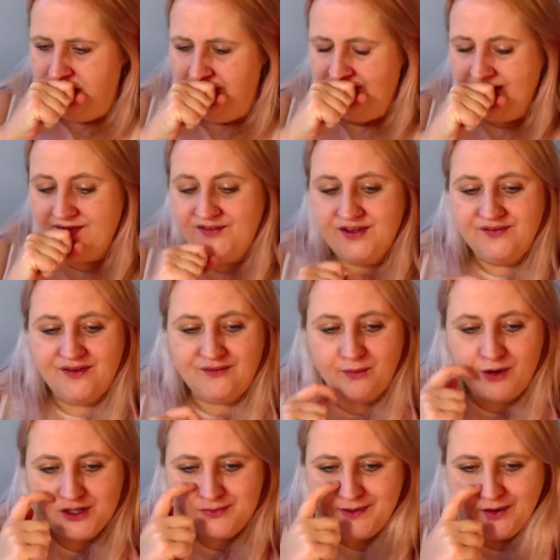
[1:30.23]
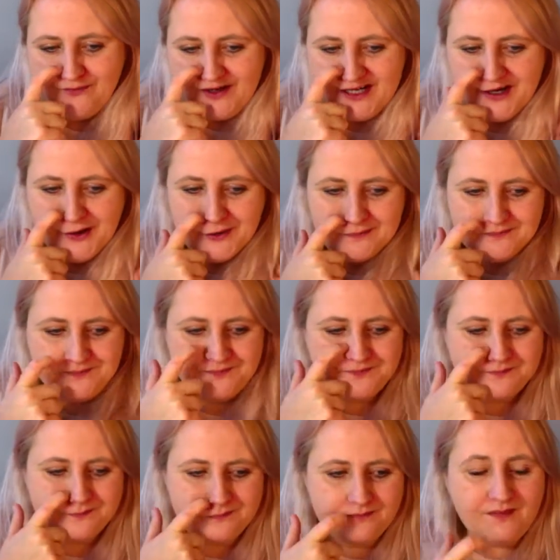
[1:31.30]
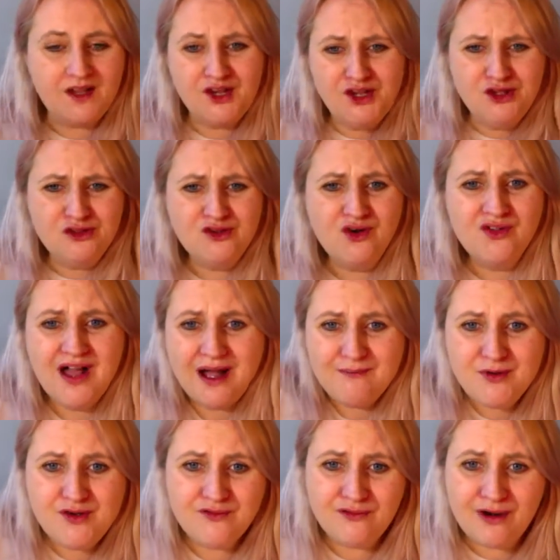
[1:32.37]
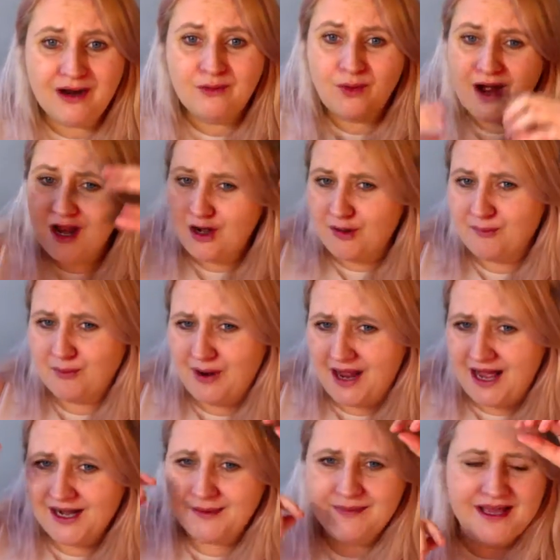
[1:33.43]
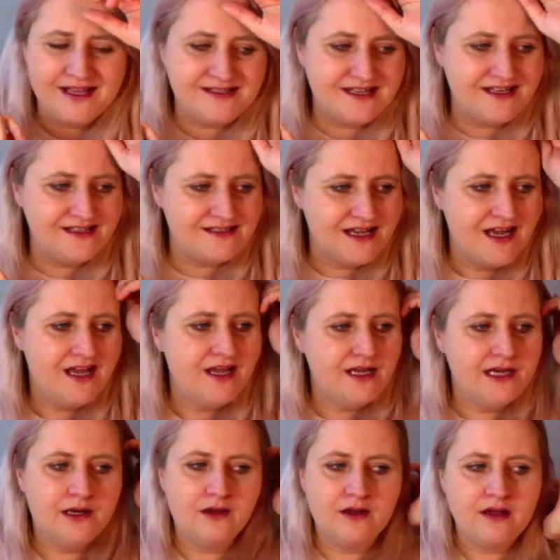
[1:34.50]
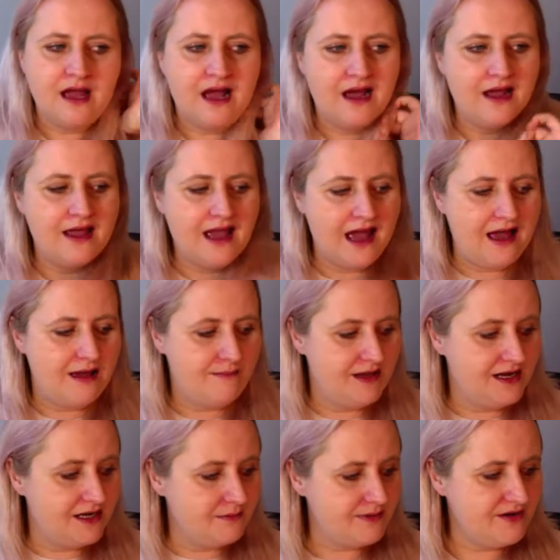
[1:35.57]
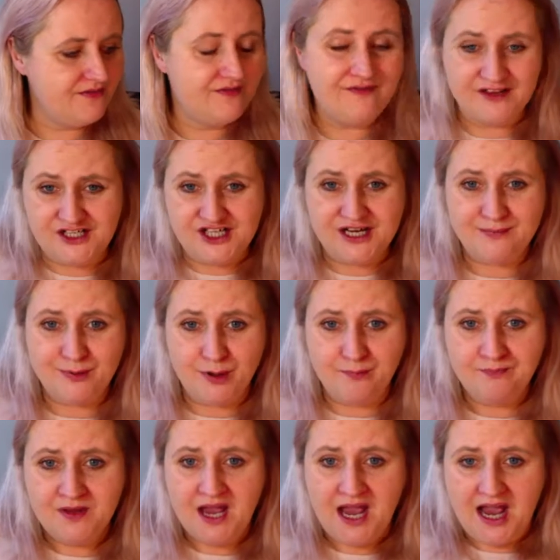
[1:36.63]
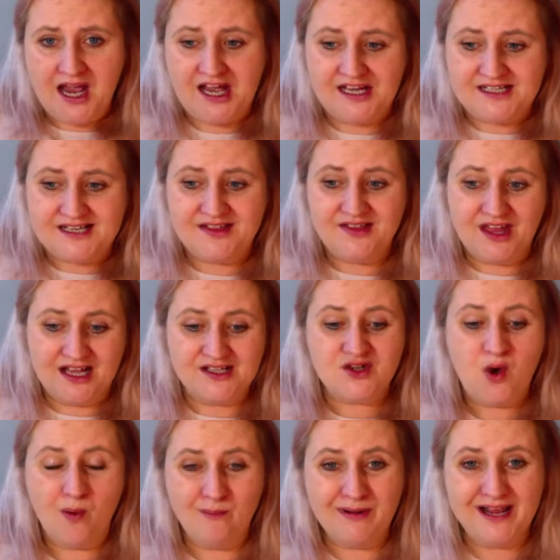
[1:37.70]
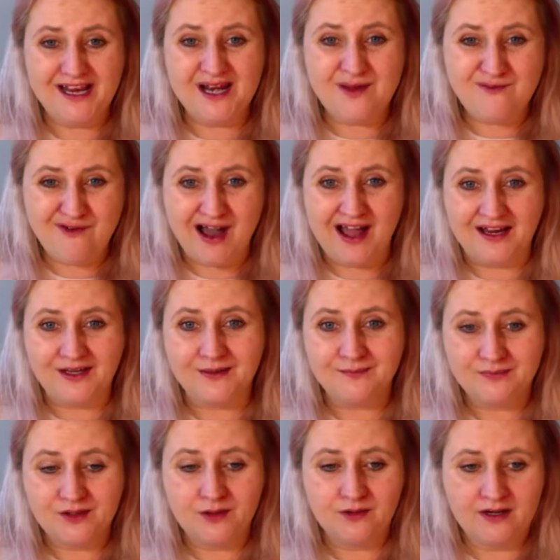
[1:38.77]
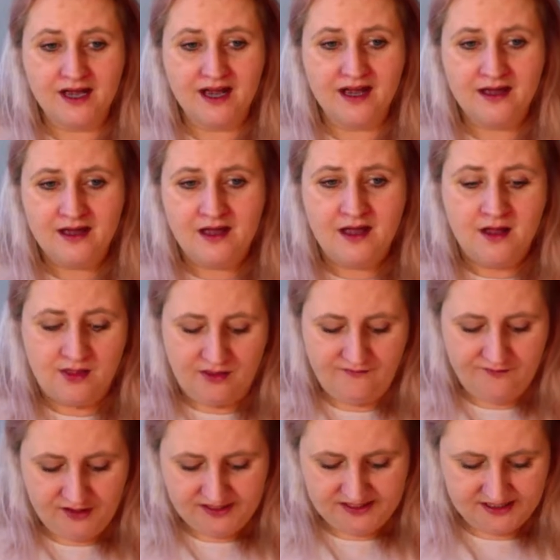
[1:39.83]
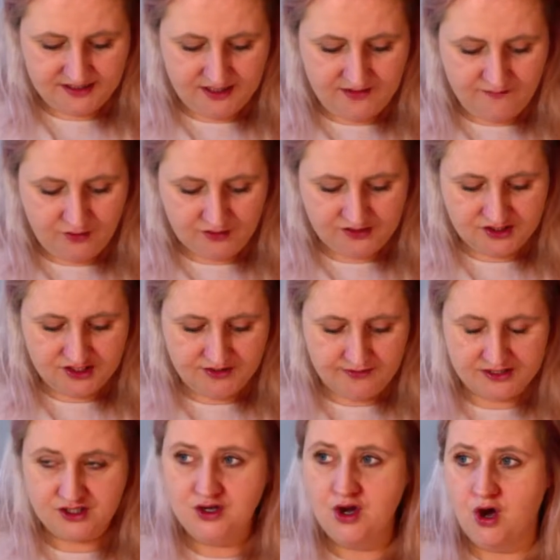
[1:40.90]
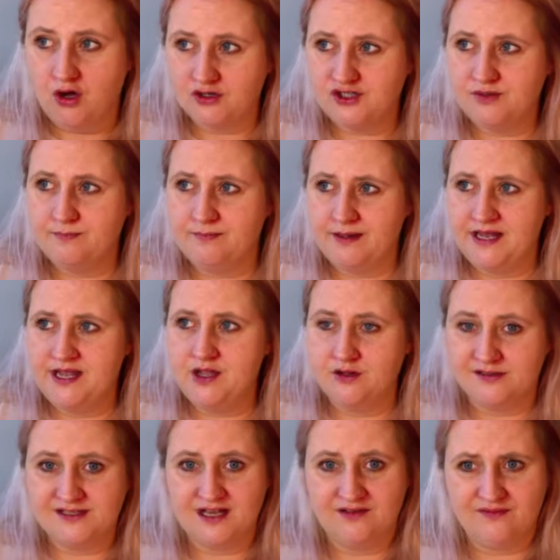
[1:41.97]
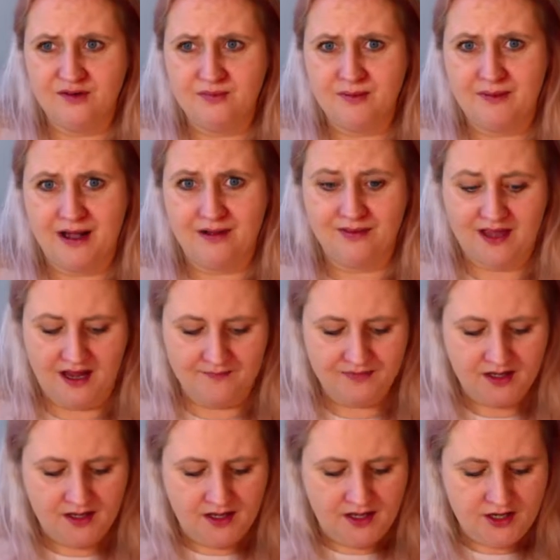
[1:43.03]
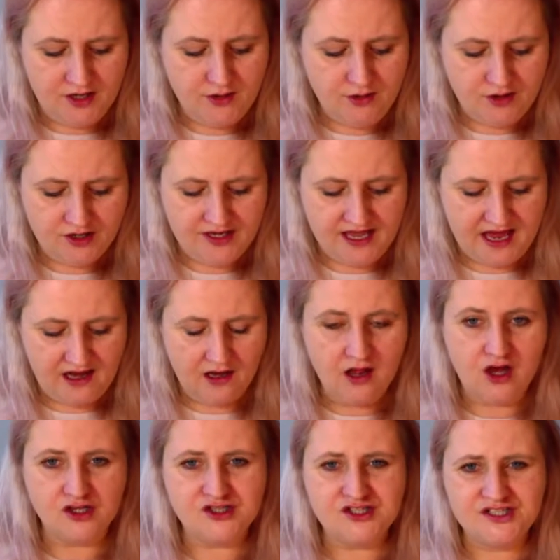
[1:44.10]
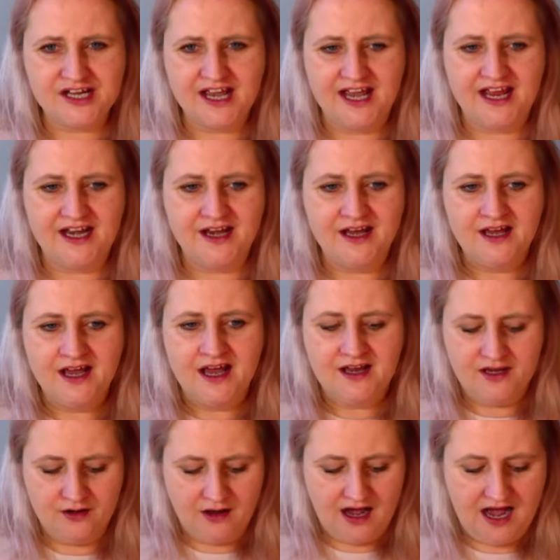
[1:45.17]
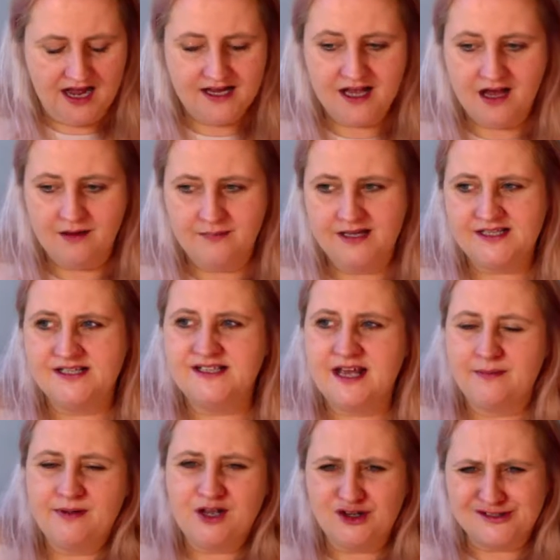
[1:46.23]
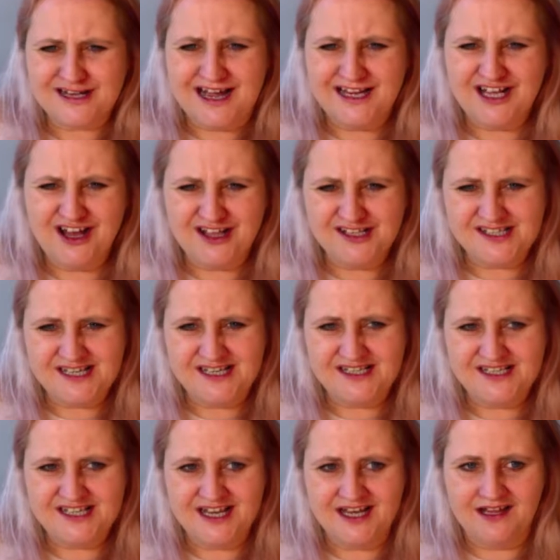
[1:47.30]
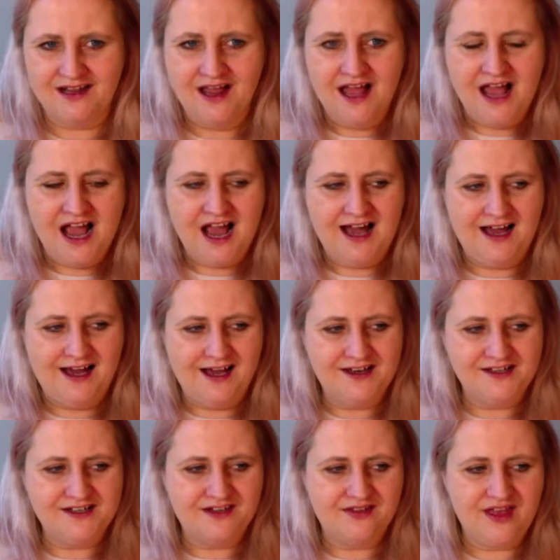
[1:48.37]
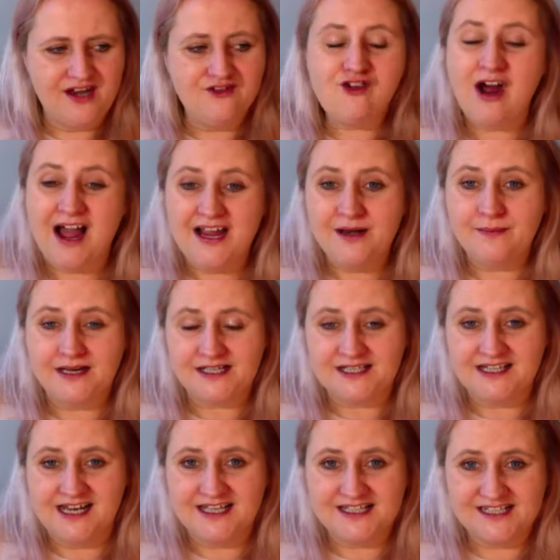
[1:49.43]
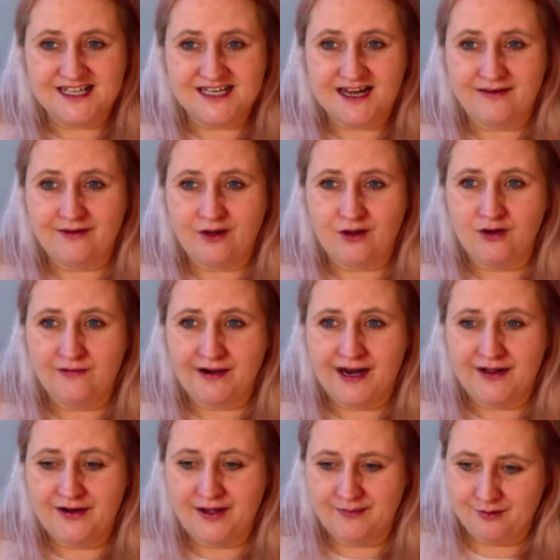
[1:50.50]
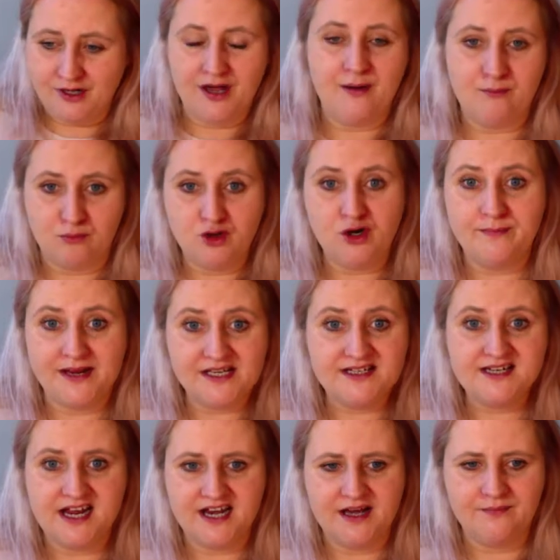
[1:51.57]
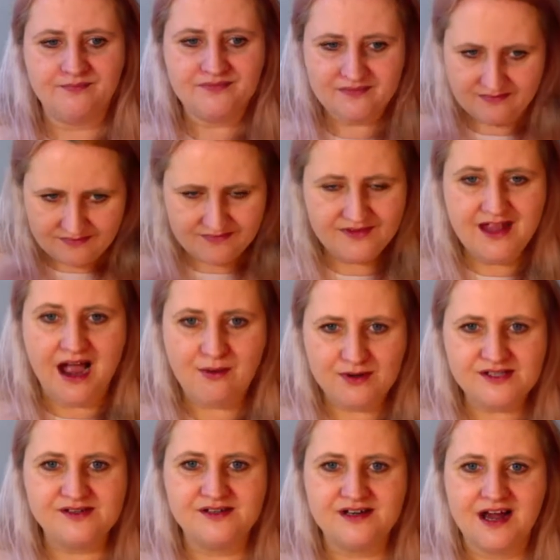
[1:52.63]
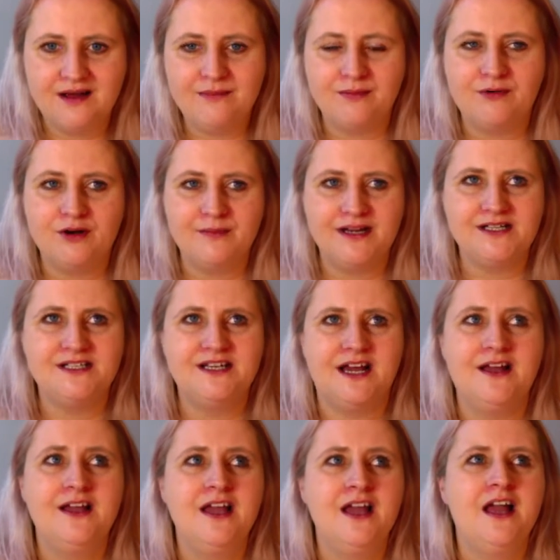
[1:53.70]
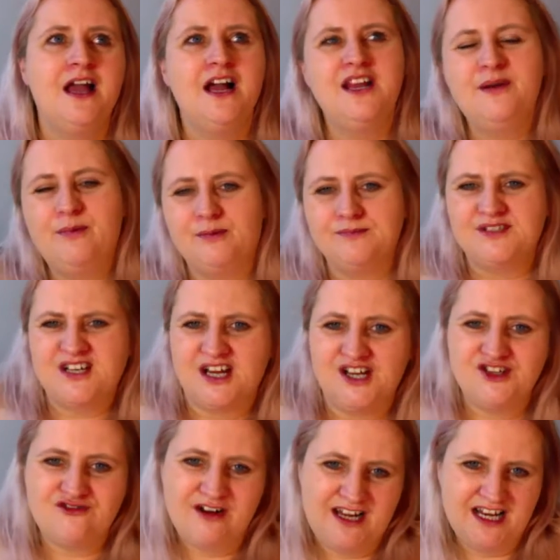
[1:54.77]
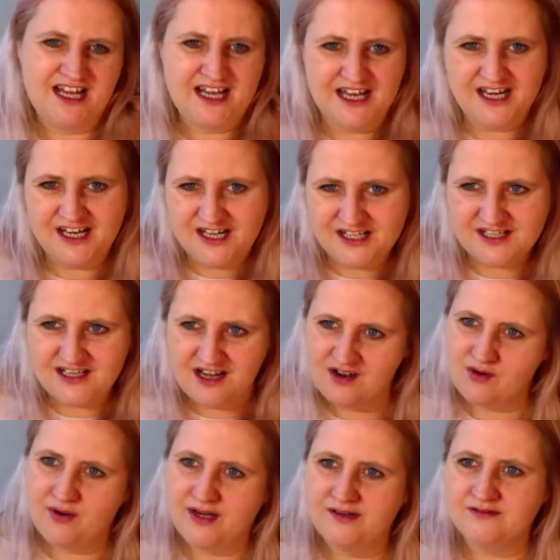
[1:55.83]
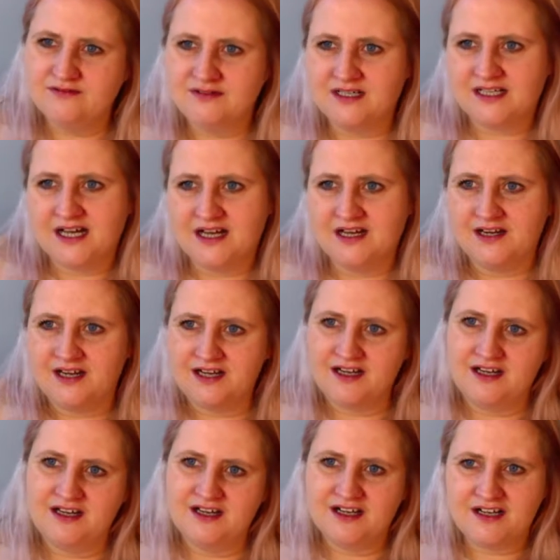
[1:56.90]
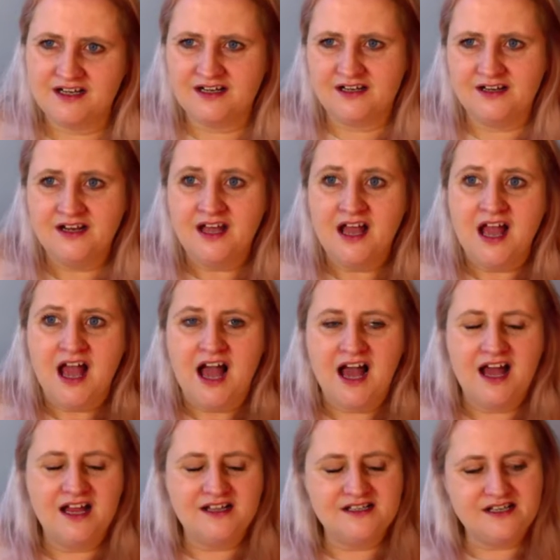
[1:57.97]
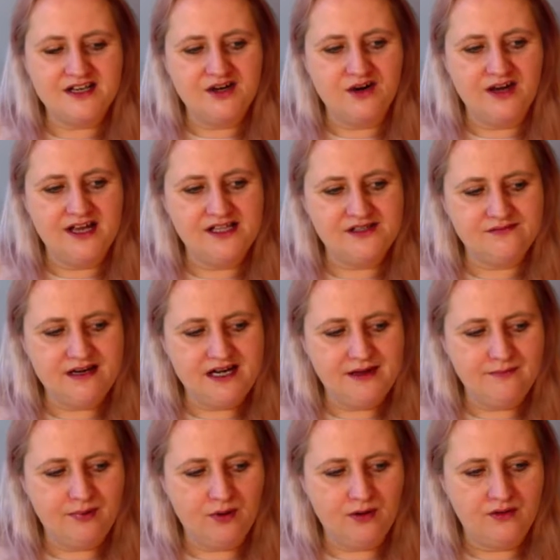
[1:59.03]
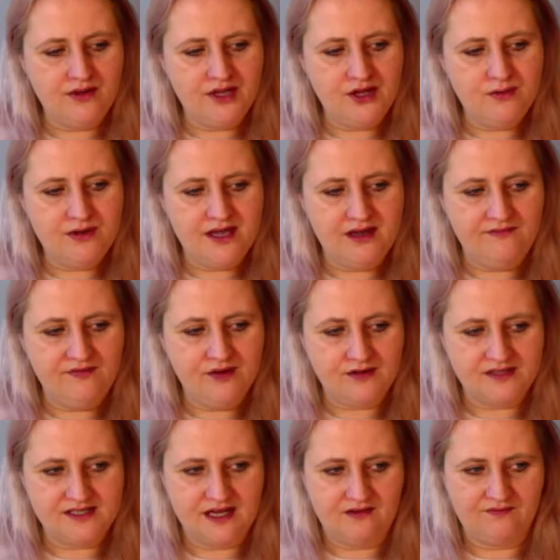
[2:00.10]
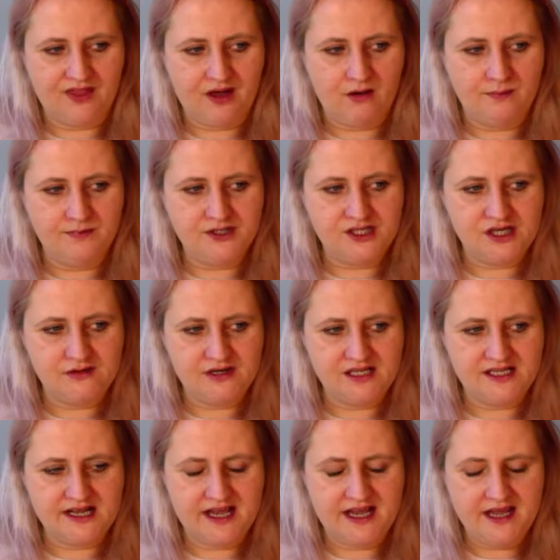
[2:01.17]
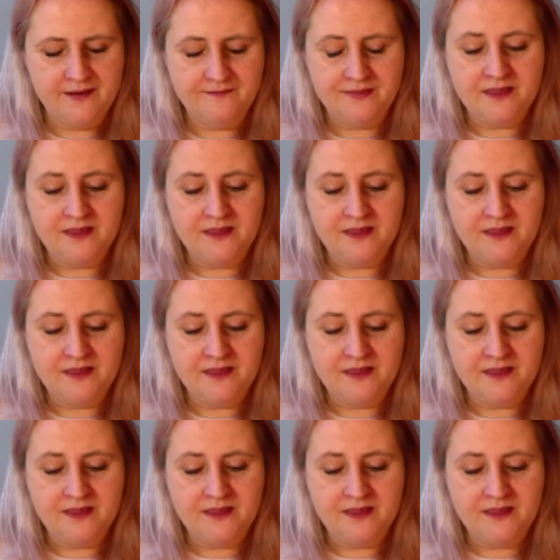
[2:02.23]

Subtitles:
If you've ever watched me on video, you'll know that I move around quite a lot. I'm quite animated. I am a little bit of a fidgety bum, and that's completely fine, okay? The first thing that you've got to do is not to beat yourself up about that. You could get lost in, I can't meditate because I can't sit still, and then try and meditate and sit down and go, right, okay, I'm gonna meditate now. Now is the time I'm going to meditate. And your bum starts wriggling and you start going, oh, I can't. And, it's really important that you give yourself that opportunity